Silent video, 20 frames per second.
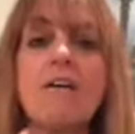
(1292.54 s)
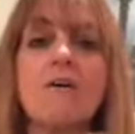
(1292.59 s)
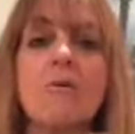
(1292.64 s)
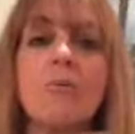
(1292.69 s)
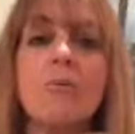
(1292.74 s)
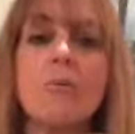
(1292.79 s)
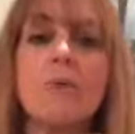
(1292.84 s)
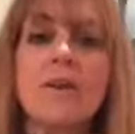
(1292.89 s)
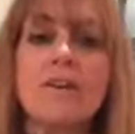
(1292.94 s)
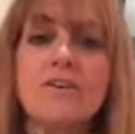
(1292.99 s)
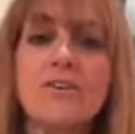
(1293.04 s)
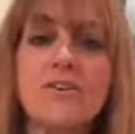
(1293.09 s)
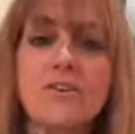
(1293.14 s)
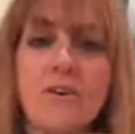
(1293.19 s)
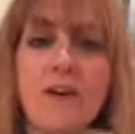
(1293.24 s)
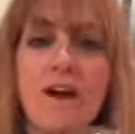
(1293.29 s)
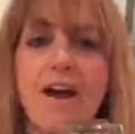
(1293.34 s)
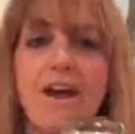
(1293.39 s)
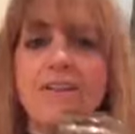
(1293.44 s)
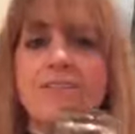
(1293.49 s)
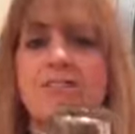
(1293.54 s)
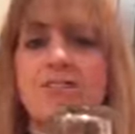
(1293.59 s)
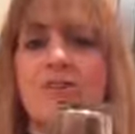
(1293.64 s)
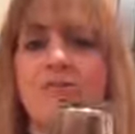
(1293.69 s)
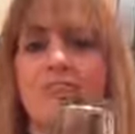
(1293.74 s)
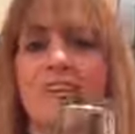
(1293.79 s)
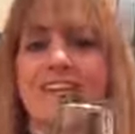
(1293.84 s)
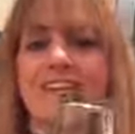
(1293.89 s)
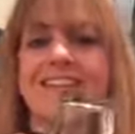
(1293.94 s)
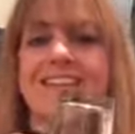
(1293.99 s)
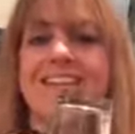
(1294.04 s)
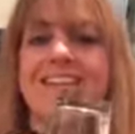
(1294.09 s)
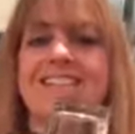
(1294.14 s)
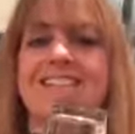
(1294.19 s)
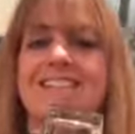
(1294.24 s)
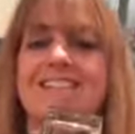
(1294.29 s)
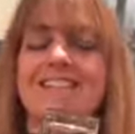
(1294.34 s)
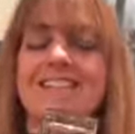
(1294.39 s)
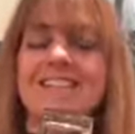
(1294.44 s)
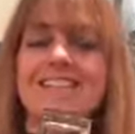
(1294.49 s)
with trying to
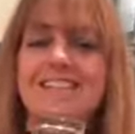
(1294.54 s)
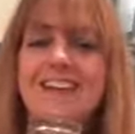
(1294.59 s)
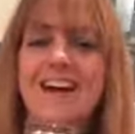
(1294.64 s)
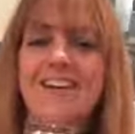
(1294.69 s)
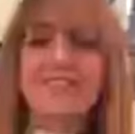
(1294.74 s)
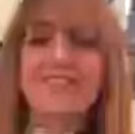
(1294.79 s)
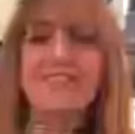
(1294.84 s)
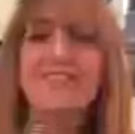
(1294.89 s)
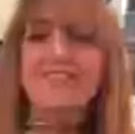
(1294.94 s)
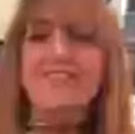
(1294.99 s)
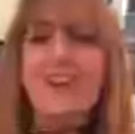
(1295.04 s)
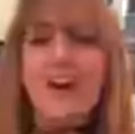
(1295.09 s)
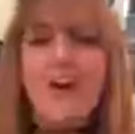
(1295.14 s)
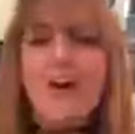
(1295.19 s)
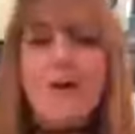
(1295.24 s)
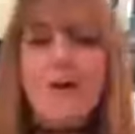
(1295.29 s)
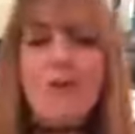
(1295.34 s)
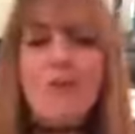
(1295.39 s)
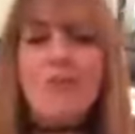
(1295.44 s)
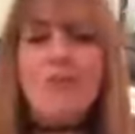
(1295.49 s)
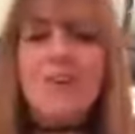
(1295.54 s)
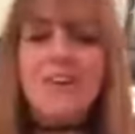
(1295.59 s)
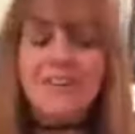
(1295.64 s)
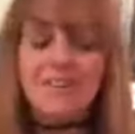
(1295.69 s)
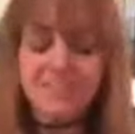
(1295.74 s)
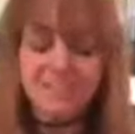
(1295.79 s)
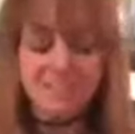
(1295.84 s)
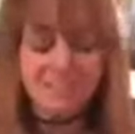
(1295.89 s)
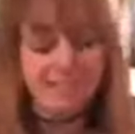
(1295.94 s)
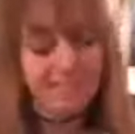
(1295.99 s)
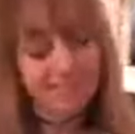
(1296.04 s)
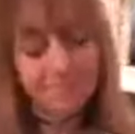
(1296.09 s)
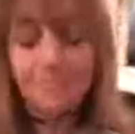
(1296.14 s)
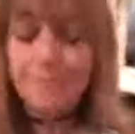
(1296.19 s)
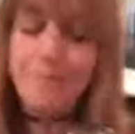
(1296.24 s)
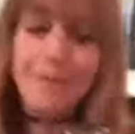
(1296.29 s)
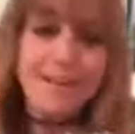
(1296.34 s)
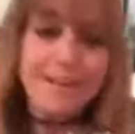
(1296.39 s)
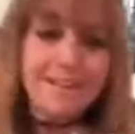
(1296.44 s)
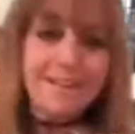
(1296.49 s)
release this, now you know
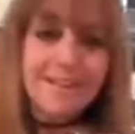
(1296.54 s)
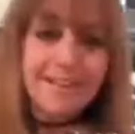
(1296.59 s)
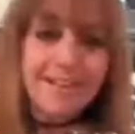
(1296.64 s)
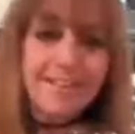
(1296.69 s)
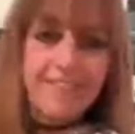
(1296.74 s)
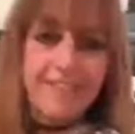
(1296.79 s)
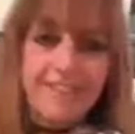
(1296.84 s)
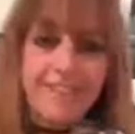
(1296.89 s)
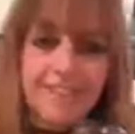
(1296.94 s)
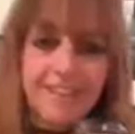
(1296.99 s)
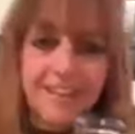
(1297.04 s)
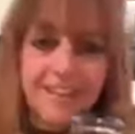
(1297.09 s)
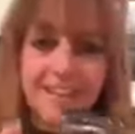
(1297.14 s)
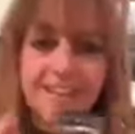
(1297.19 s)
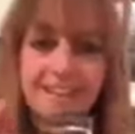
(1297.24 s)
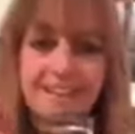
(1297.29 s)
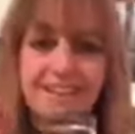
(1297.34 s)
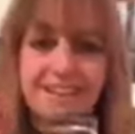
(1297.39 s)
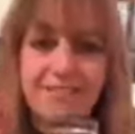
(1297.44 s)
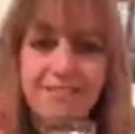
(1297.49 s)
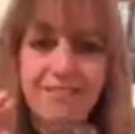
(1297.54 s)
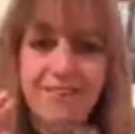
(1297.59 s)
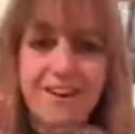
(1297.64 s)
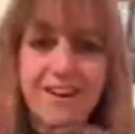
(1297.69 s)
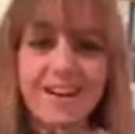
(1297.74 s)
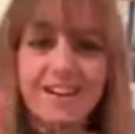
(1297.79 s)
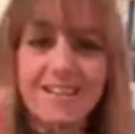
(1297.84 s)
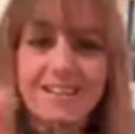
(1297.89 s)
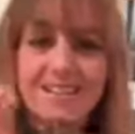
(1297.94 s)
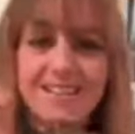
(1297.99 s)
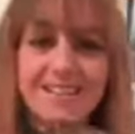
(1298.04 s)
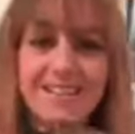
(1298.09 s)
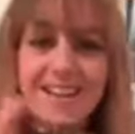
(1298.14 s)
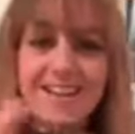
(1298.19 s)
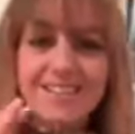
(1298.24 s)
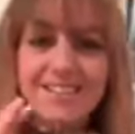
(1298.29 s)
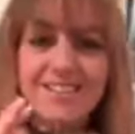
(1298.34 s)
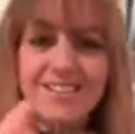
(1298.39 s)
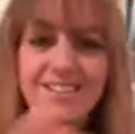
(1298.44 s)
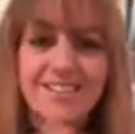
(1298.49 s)
man, they're hitting it in the wrong
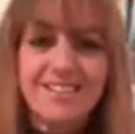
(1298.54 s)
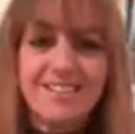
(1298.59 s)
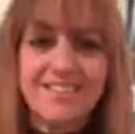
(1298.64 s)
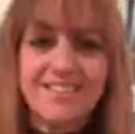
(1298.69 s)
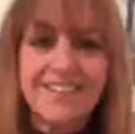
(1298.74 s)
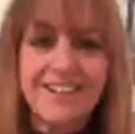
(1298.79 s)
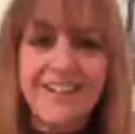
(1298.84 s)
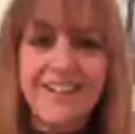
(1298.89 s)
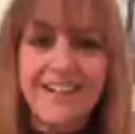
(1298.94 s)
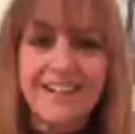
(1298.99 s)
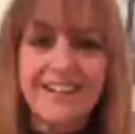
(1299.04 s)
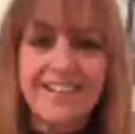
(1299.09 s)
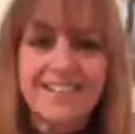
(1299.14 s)
section, okay?